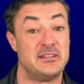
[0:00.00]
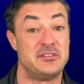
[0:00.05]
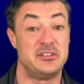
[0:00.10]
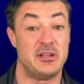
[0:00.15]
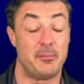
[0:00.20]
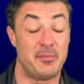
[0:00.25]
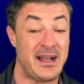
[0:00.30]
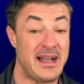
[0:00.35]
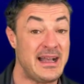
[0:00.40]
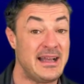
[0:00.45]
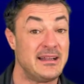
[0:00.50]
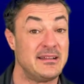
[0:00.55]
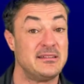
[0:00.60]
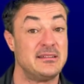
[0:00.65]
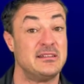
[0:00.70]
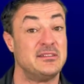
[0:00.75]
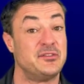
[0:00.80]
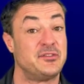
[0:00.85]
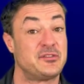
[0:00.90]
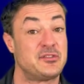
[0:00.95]

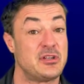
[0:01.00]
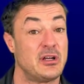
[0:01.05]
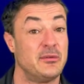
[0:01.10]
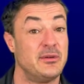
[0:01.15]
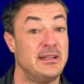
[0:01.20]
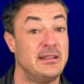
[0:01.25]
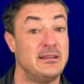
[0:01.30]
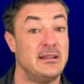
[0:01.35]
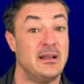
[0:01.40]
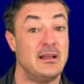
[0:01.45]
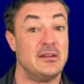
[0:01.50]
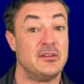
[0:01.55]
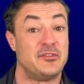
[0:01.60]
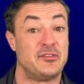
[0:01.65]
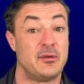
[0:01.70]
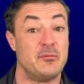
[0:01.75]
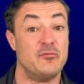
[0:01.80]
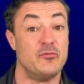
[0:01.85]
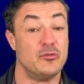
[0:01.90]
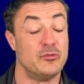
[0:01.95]
Japan that's showing
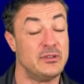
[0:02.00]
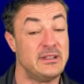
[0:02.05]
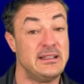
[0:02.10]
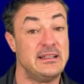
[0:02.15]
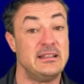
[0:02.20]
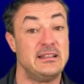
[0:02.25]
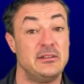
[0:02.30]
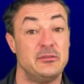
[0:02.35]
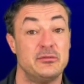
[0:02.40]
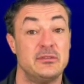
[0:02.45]
some really,